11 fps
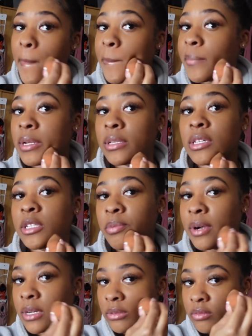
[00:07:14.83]
But this
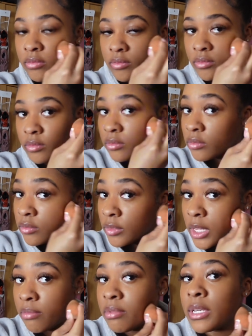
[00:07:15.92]
part,
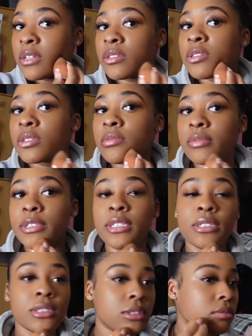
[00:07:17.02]
it blends
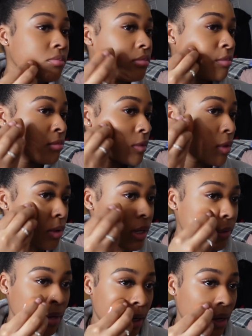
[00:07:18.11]
easily or
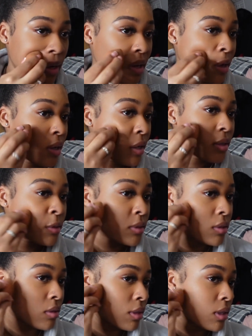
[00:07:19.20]
whatever.
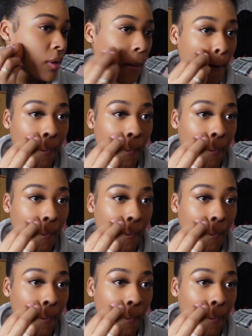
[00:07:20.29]
So yeah.